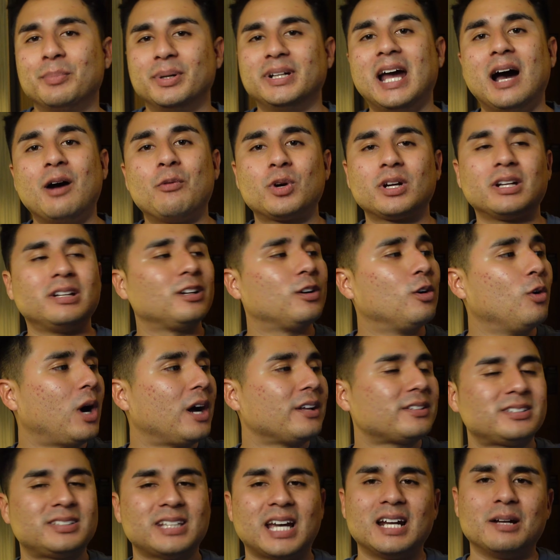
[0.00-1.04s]
But now we're gonna go
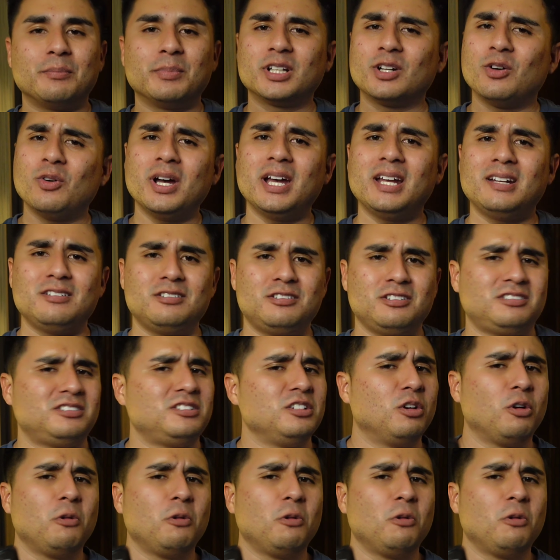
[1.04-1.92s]
outside. I'm gonna go ahead and just,